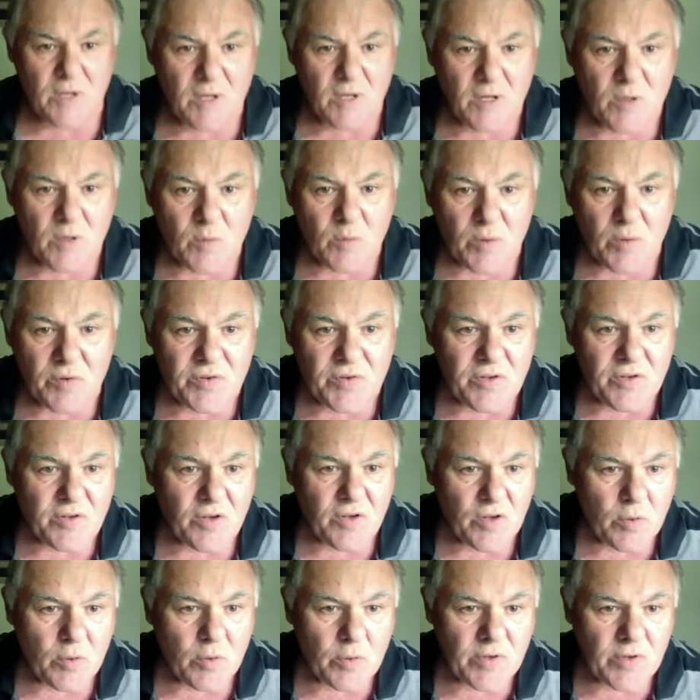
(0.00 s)
What does he
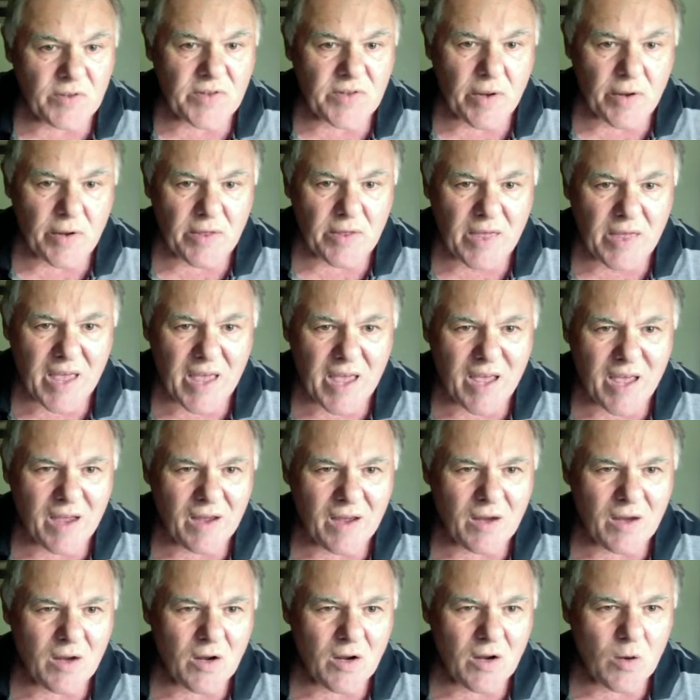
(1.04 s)
do? He's going there.
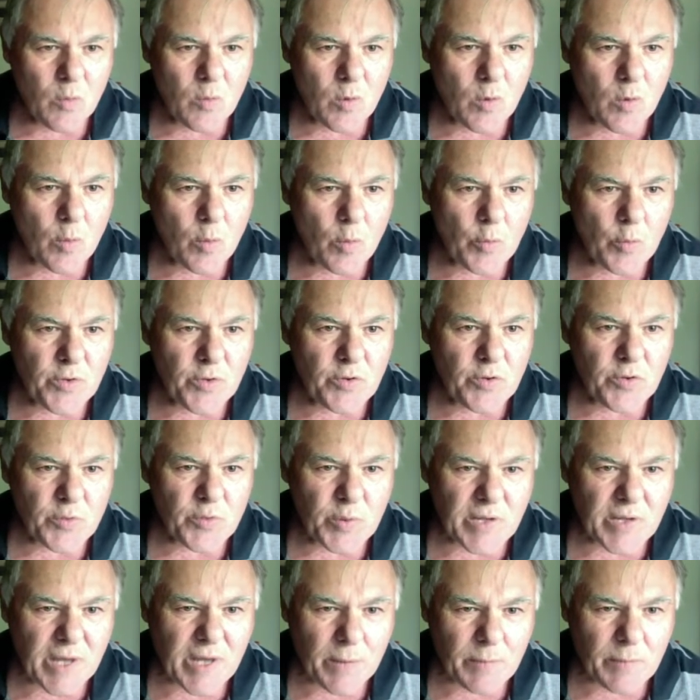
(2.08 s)
Well, what we do is we
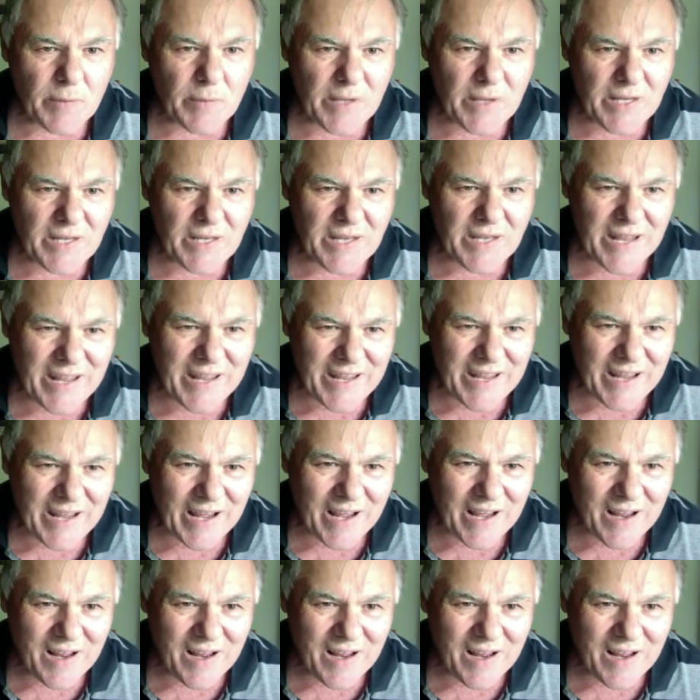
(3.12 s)
come in here.